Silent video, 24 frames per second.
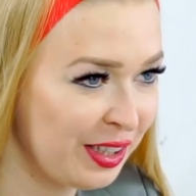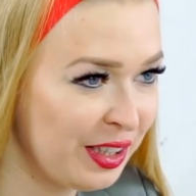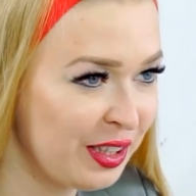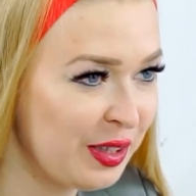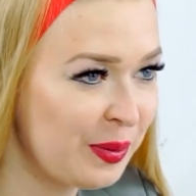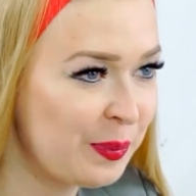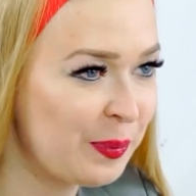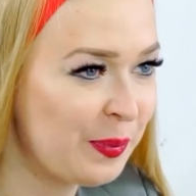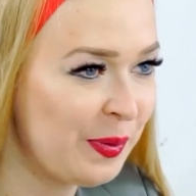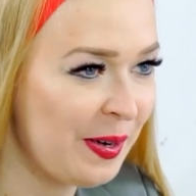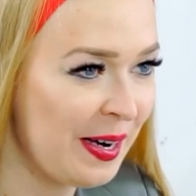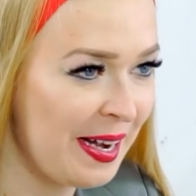You
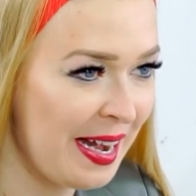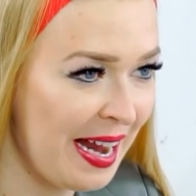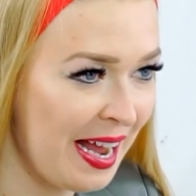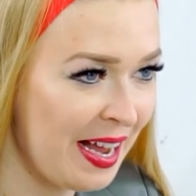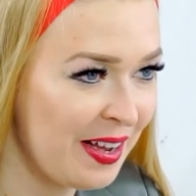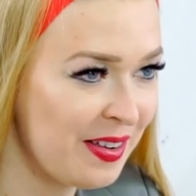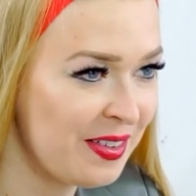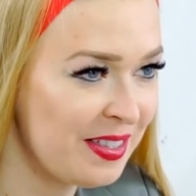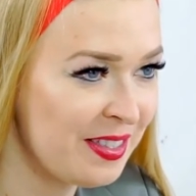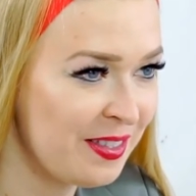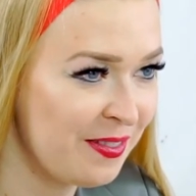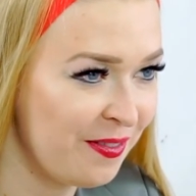
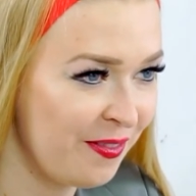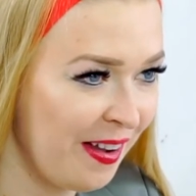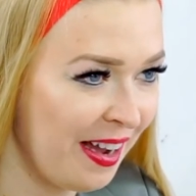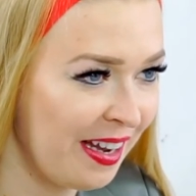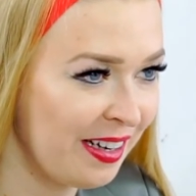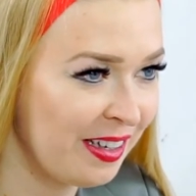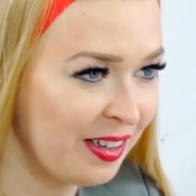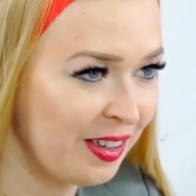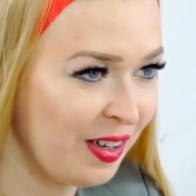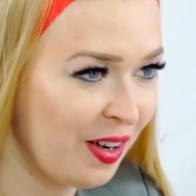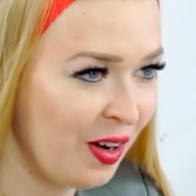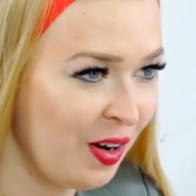pronounce
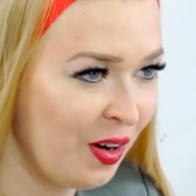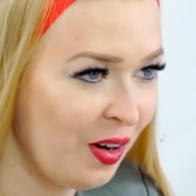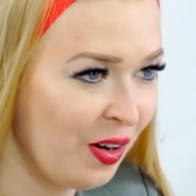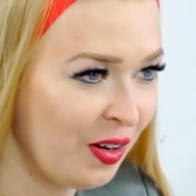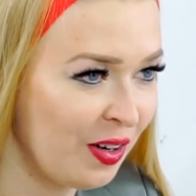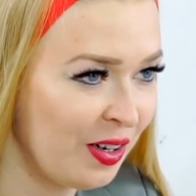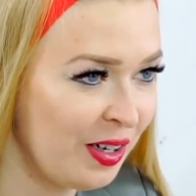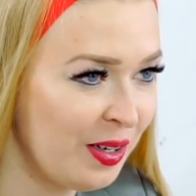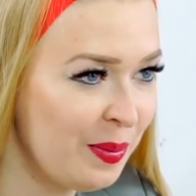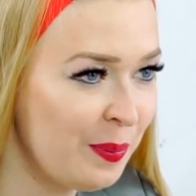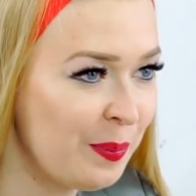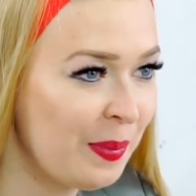final
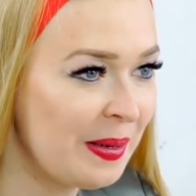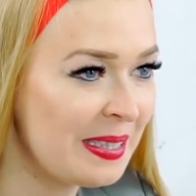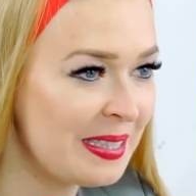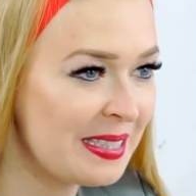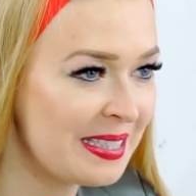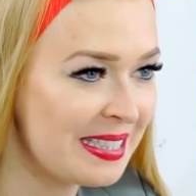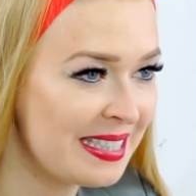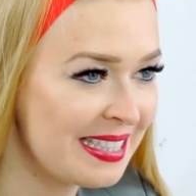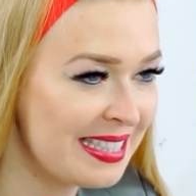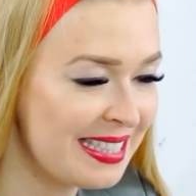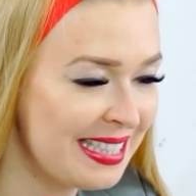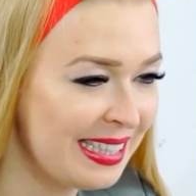R, but you
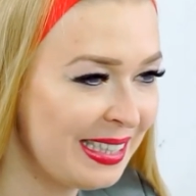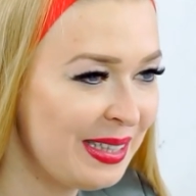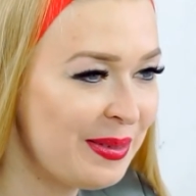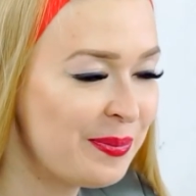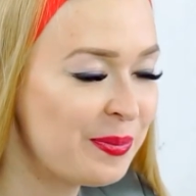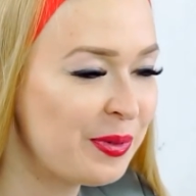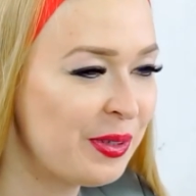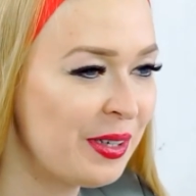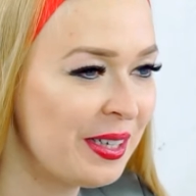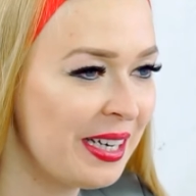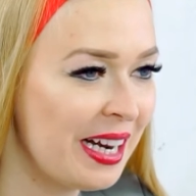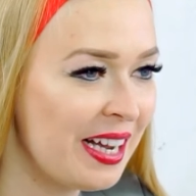still
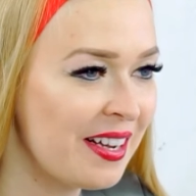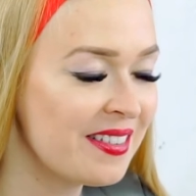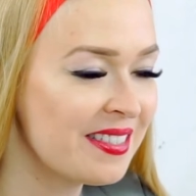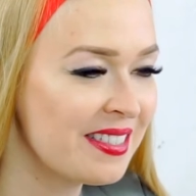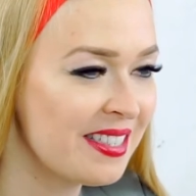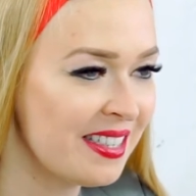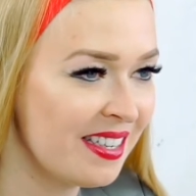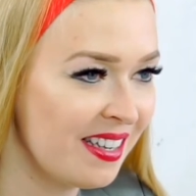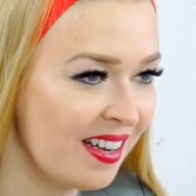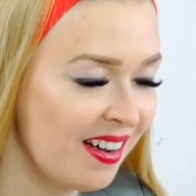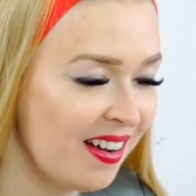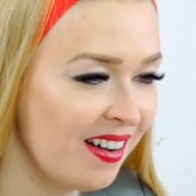
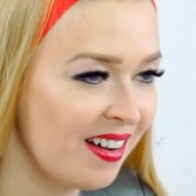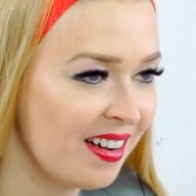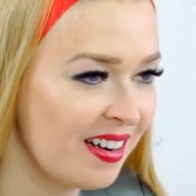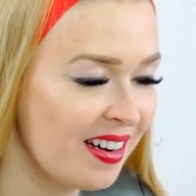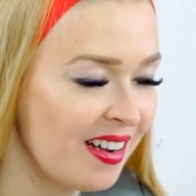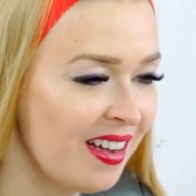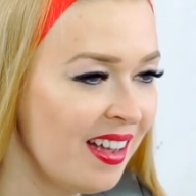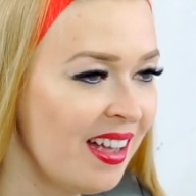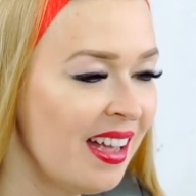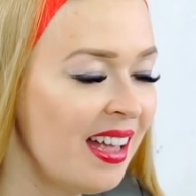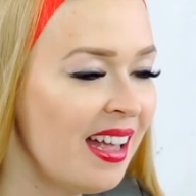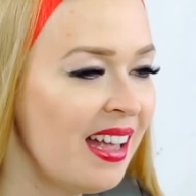pronounce yod.
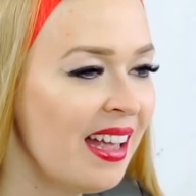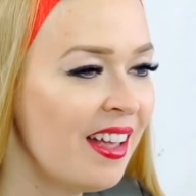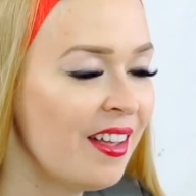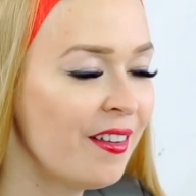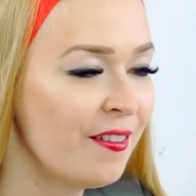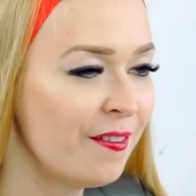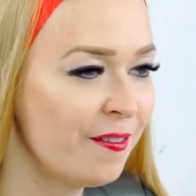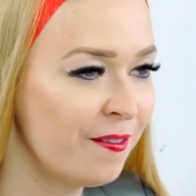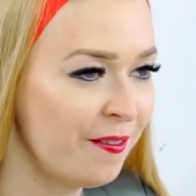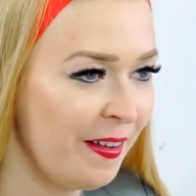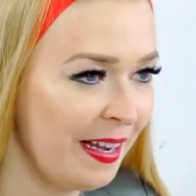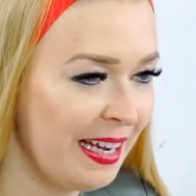
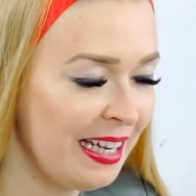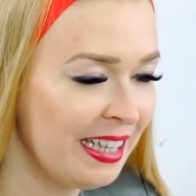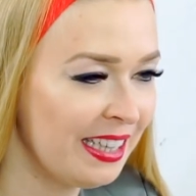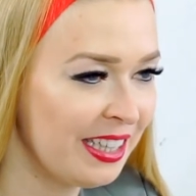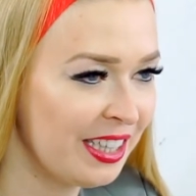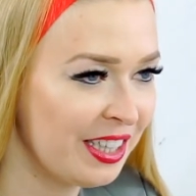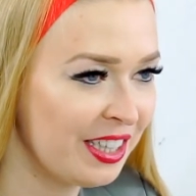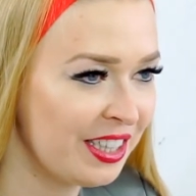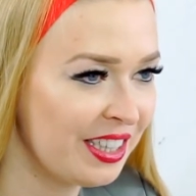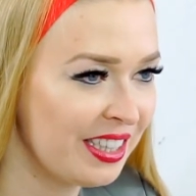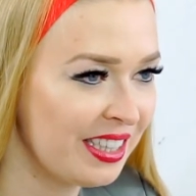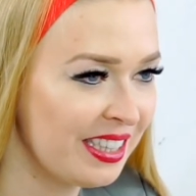
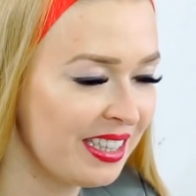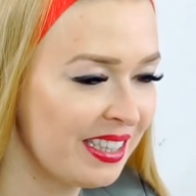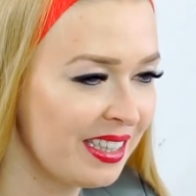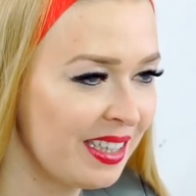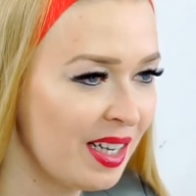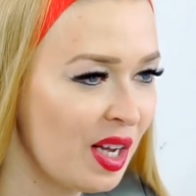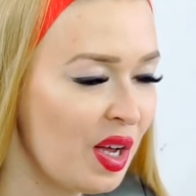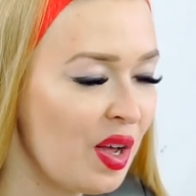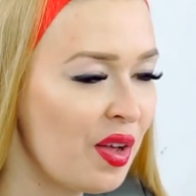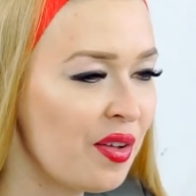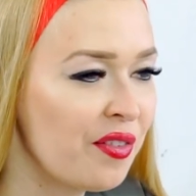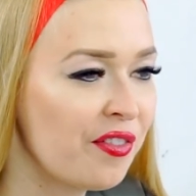Failure,
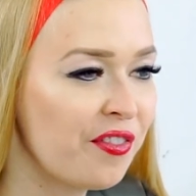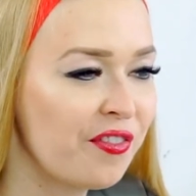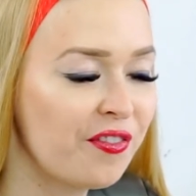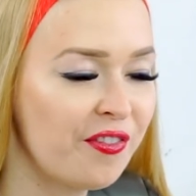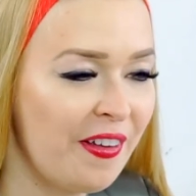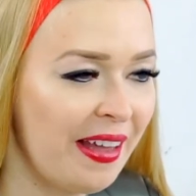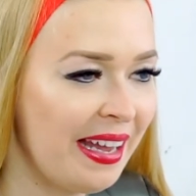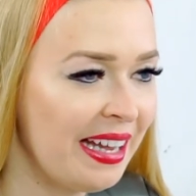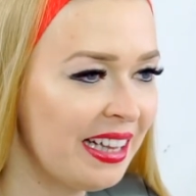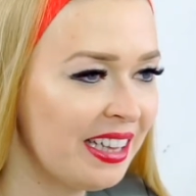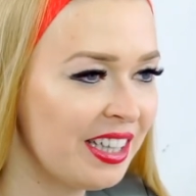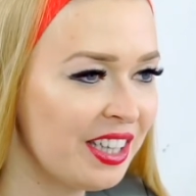
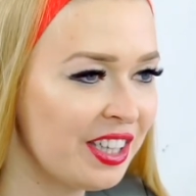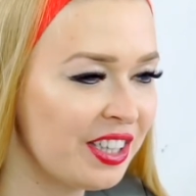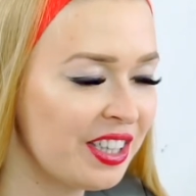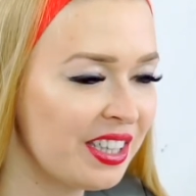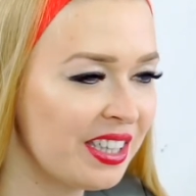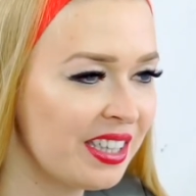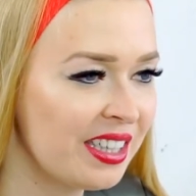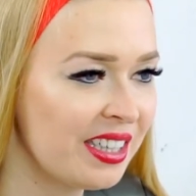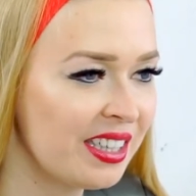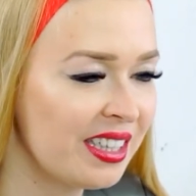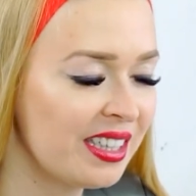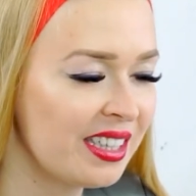
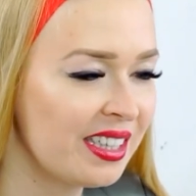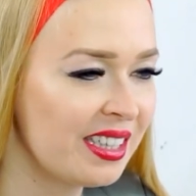failure.